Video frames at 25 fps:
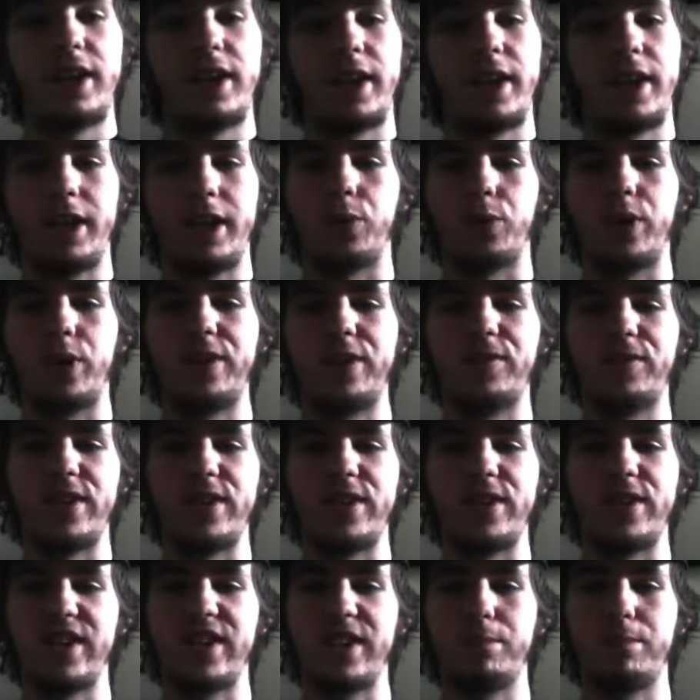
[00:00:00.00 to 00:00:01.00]
in reference
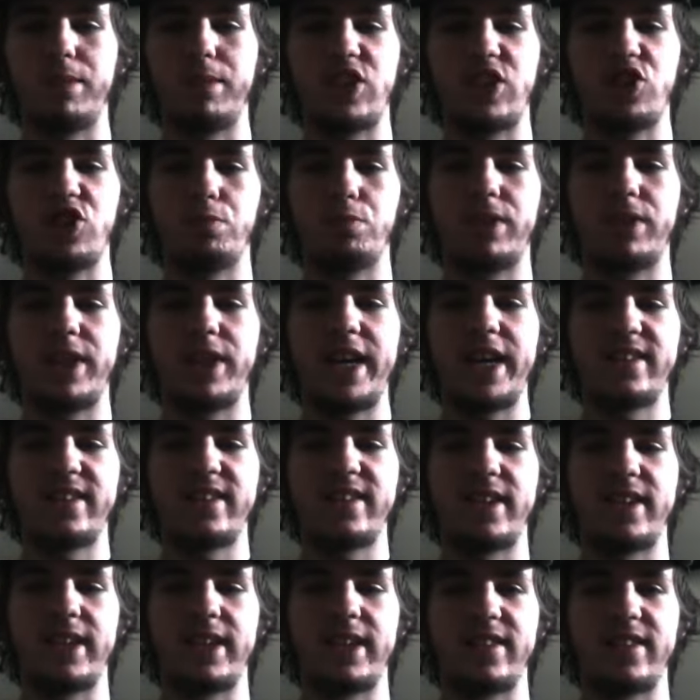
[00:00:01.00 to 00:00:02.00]
to the pitch black
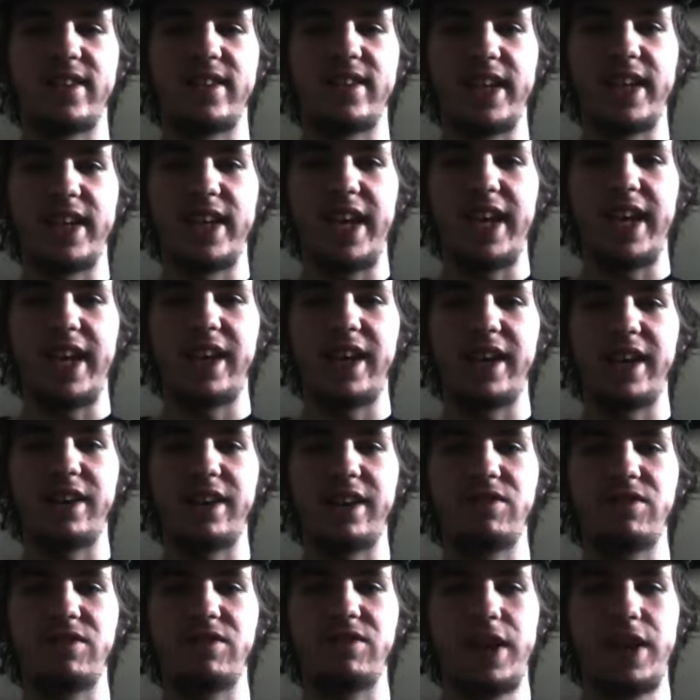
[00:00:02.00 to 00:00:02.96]
settings in the caves,